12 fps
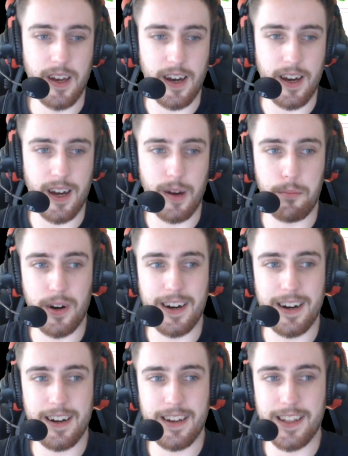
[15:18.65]

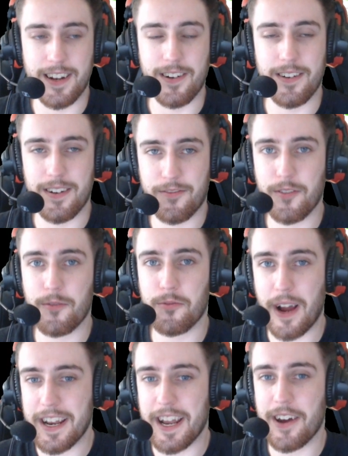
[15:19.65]
But, you know, for
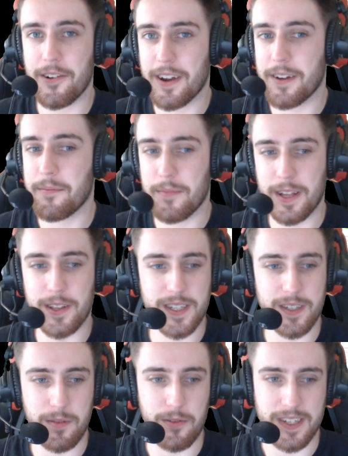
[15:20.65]
right now, it
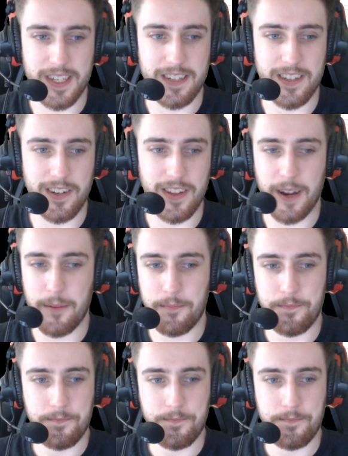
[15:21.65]
looks a bit risky to do that.